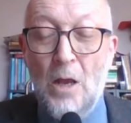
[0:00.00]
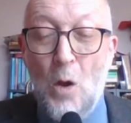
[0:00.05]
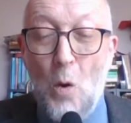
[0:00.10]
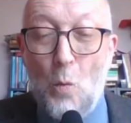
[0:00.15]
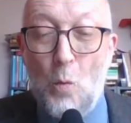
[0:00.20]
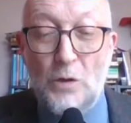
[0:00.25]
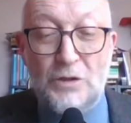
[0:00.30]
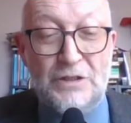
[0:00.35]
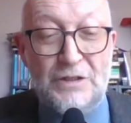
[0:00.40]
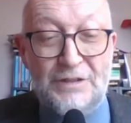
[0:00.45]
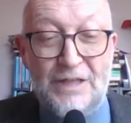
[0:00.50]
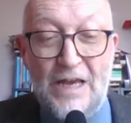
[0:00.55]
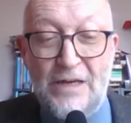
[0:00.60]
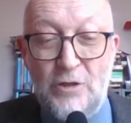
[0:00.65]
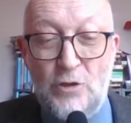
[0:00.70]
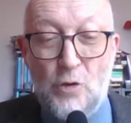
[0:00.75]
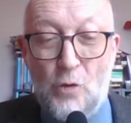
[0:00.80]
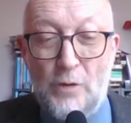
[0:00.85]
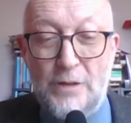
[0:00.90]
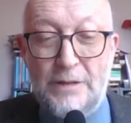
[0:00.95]
"What is
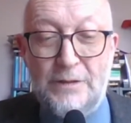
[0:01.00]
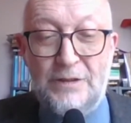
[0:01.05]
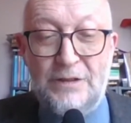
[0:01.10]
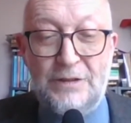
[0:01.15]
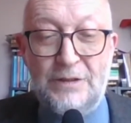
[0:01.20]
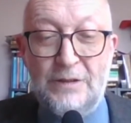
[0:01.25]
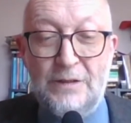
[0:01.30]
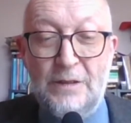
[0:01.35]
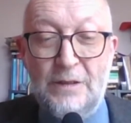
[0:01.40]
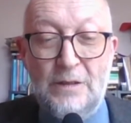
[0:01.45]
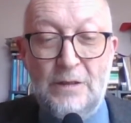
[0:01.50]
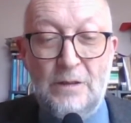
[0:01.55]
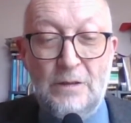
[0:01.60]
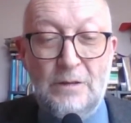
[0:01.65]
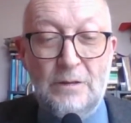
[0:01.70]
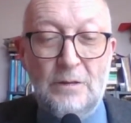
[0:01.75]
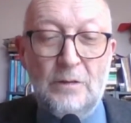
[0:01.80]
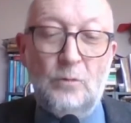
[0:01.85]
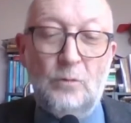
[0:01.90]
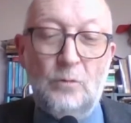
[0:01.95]
that noise?
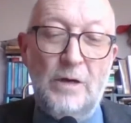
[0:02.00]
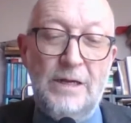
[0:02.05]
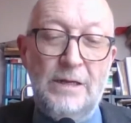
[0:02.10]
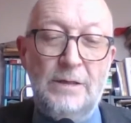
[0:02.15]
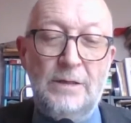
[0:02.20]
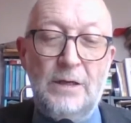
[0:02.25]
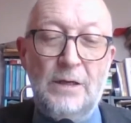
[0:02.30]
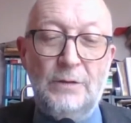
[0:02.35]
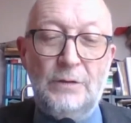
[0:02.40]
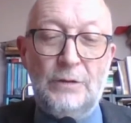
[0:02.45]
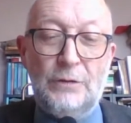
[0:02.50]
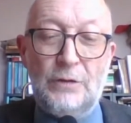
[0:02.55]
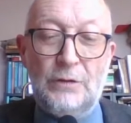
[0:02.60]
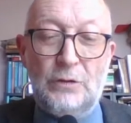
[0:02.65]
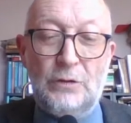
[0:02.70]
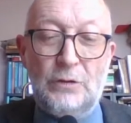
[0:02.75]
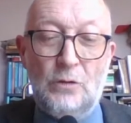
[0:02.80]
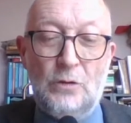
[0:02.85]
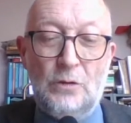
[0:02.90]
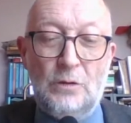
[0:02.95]
The wind under the
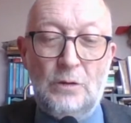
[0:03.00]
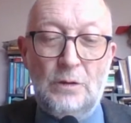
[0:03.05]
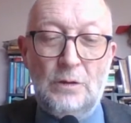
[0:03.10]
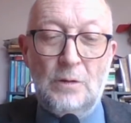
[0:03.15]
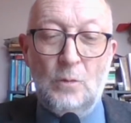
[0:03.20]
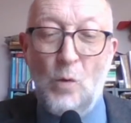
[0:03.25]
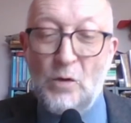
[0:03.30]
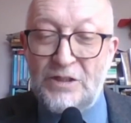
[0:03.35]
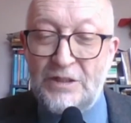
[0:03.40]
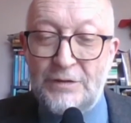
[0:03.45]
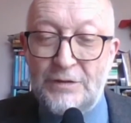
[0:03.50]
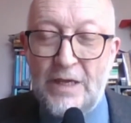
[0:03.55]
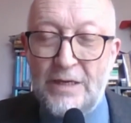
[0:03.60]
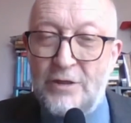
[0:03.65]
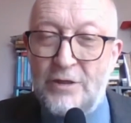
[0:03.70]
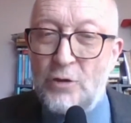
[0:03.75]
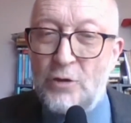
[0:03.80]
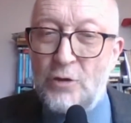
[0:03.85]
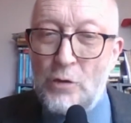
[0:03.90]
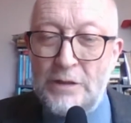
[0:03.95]
door. What is
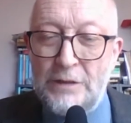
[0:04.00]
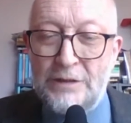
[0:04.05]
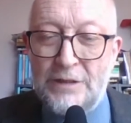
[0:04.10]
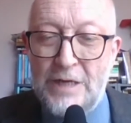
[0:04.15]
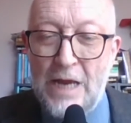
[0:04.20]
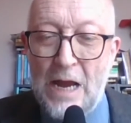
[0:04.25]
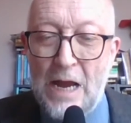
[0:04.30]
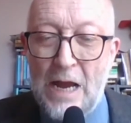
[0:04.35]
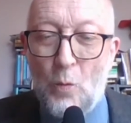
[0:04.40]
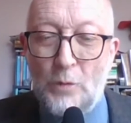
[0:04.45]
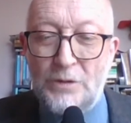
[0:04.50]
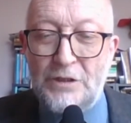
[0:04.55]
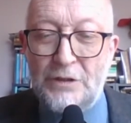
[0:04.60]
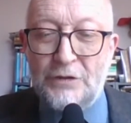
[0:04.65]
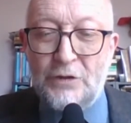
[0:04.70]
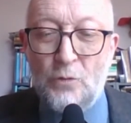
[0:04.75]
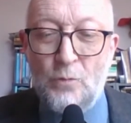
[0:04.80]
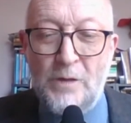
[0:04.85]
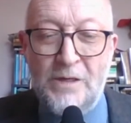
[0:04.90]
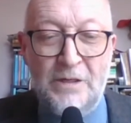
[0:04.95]
that noise now? What is
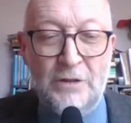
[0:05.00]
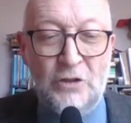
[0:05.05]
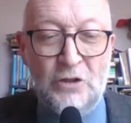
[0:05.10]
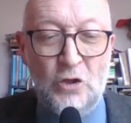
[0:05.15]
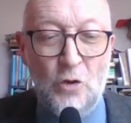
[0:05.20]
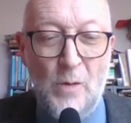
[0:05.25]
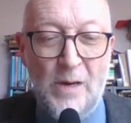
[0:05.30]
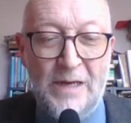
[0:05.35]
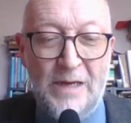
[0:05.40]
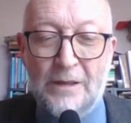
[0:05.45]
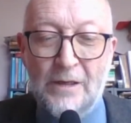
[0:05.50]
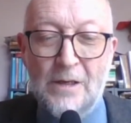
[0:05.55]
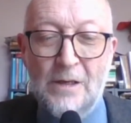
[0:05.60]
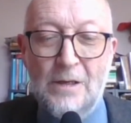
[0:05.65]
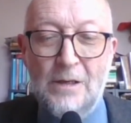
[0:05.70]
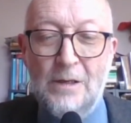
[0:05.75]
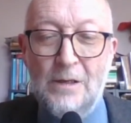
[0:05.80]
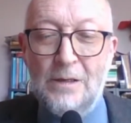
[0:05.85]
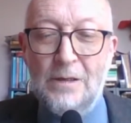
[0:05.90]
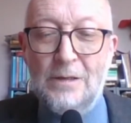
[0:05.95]
the wind doing?
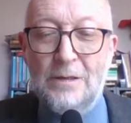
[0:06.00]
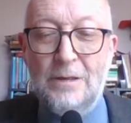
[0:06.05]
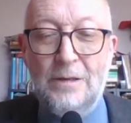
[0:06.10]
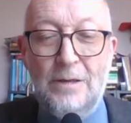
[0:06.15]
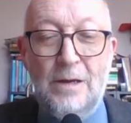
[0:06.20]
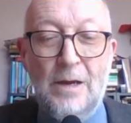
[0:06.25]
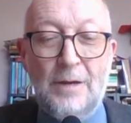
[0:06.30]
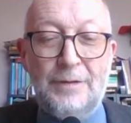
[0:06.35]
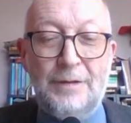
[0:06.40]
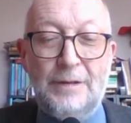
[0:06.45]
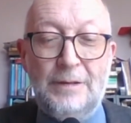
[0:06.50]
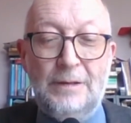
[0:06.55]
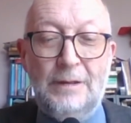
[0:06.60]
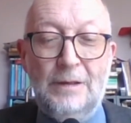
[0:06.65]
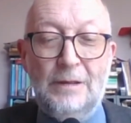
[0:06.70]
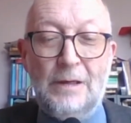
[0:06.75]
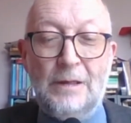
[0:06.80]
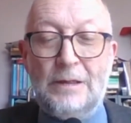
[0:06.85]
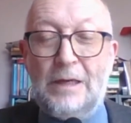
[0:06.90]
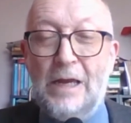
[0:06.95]
Nothing,
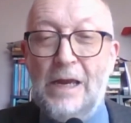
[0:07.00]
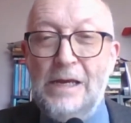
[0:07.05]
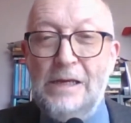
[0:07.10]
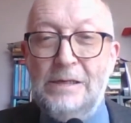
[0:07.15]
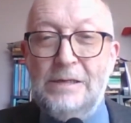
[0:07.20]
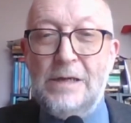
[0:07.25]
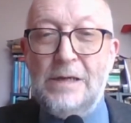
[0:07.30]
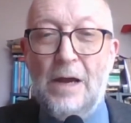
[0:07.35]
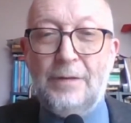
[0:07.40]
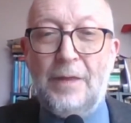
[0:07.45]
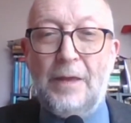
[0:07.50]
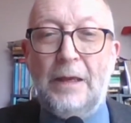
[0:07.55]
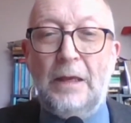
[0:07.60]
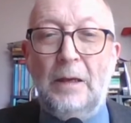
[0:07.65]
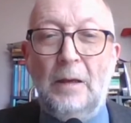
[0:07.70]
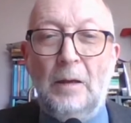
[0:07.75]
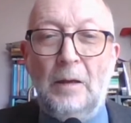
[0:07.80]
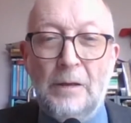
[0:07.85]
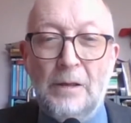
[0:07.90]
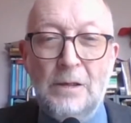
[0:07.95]
again nothing.
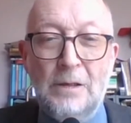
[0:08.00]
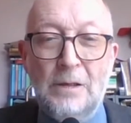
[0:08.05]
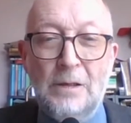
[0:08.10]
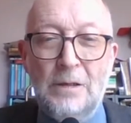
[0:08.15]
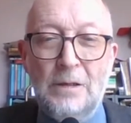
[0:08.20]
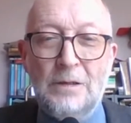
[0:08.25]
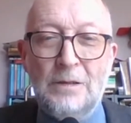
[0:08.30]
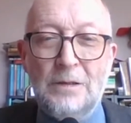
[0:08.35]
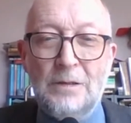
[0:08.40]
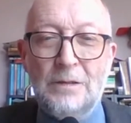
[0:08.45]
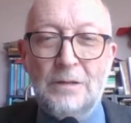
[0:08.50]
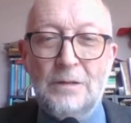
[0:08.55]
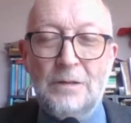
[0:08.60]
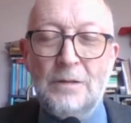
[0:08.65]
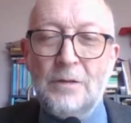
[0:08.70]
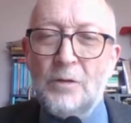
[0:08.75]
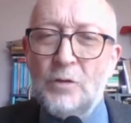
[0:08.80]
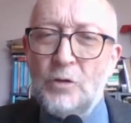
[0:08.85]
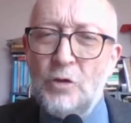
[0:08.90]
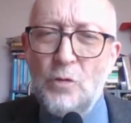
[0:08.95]

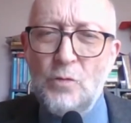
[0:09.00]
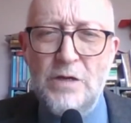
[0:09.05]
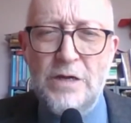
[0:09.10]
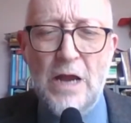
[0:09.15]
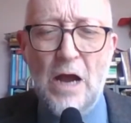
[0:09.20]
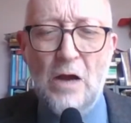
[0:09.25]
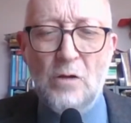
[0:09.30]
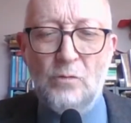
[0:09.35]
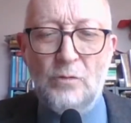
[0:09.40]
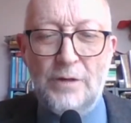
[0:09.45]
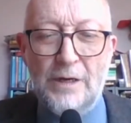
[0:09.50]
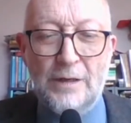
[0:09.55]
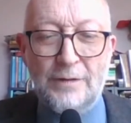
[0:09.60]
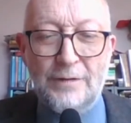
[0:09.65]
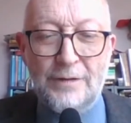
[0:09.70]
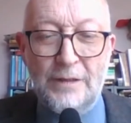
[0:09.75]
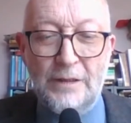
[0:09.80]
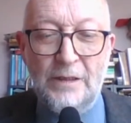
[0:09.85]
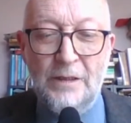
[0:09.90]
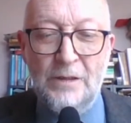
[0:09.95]
Do you know
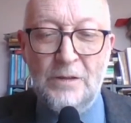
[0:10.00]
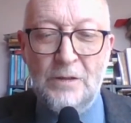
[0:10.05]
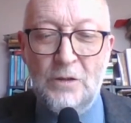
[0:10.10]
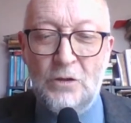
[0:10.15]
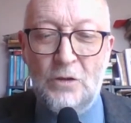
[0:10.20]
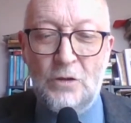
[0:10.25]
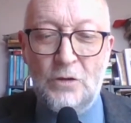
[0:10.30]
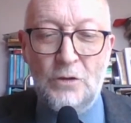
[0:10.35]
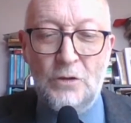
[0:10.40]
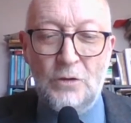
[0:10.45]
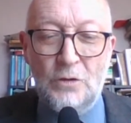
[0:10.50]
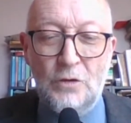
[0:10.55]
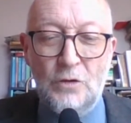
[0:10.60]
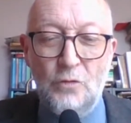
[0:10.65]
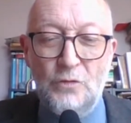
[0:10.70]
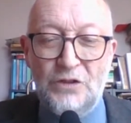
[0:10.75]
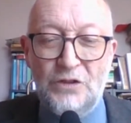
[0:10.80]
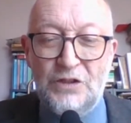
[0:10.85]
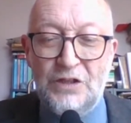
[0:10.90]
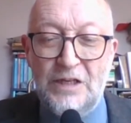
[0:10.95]
nothing? Do you
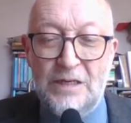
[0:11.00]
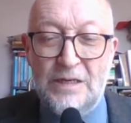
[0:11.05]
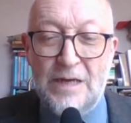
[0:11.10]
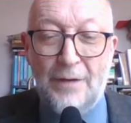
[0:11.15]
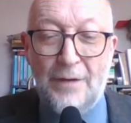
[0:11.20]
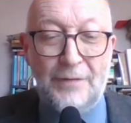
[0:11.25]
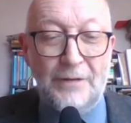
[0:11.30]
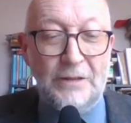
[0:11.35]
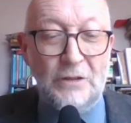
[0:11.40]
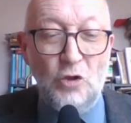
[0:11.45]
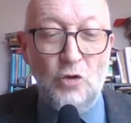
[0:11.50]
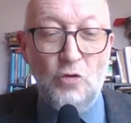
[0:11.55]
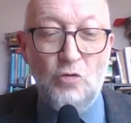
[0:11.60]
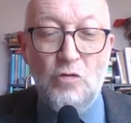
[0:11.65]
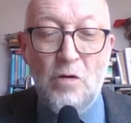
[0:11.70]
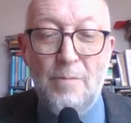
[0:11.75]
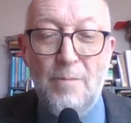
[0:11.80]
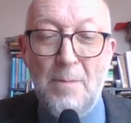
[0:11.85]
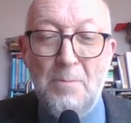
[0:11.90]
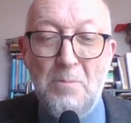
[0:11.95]
see nothing? Do you
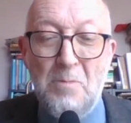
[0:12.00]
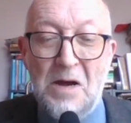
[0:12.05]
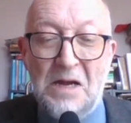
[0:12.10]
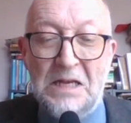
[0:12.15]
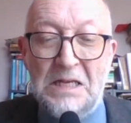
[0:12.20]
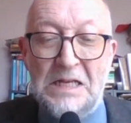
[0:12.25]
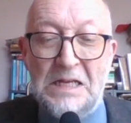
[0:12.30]
remember